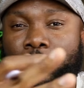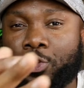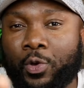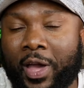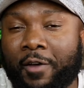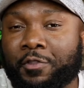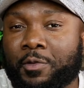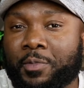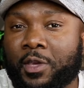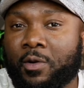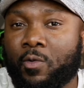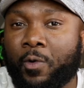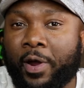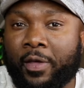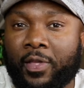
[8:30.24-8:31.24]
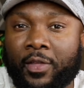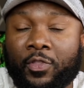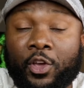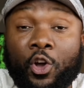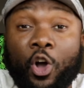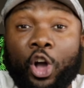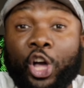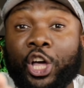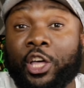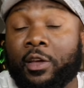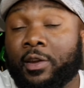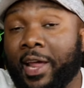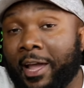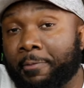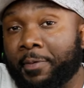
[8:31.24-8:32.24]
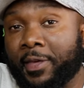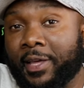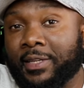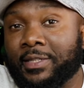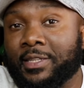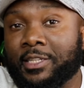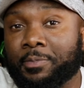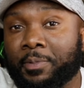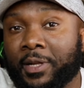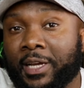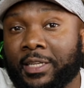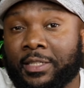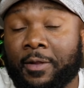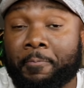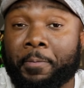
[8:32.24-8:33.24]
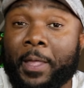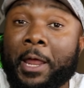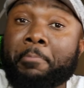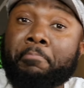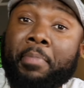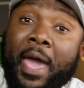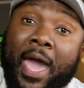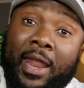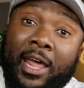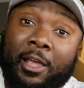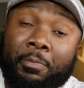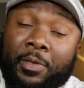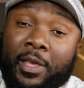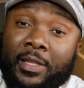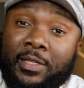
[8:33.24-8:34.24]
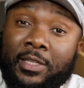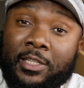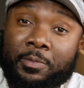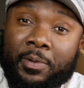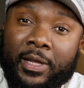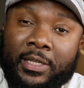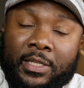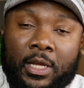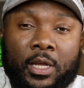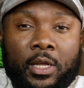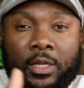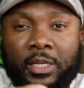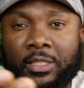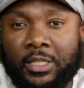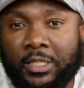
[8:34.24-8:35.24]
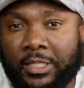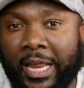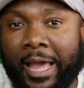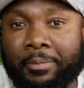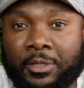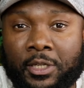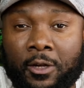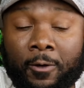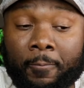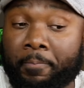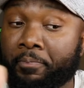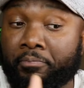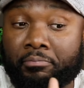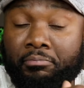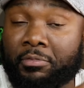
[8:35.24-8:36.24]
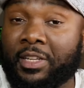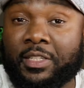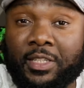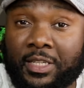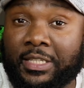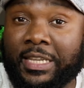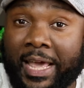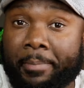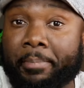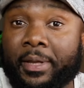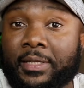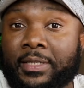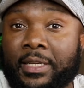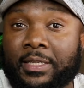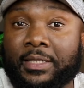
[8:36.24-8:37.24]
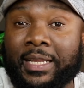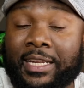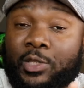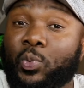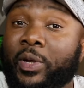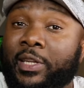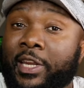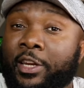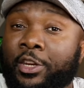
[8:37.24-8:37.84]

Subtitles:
you have to be aware that there are good IPS displays and bad IPS displays. This is Samsung. This is their business. That's what